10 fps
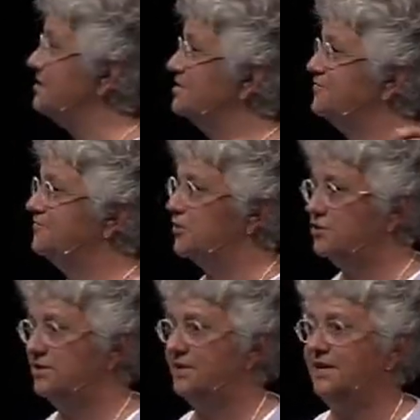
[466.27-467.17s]
the
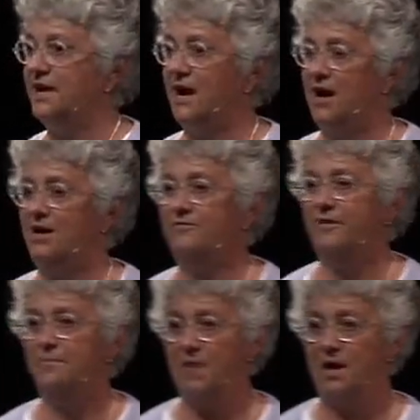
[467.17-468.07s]
diversity of
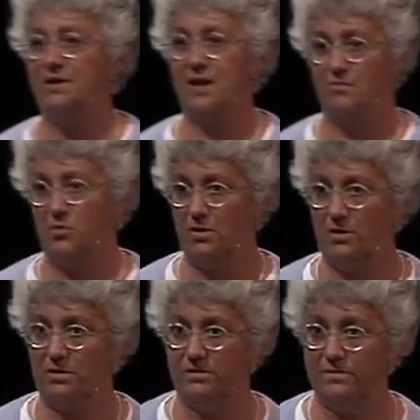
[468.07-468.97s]
my network.